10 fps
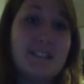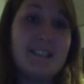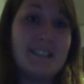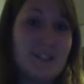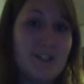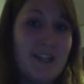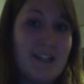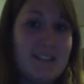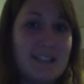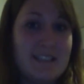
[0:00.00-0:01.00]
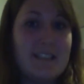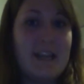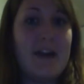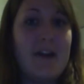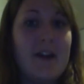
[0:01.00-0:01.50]
District is the
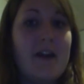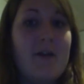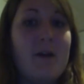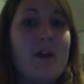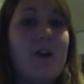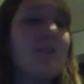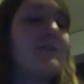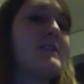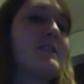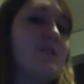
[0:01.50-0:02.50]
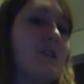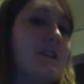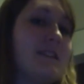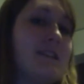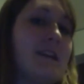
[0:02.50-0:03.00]
area where all of the
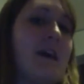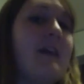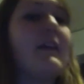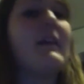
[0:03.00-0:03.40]
students, like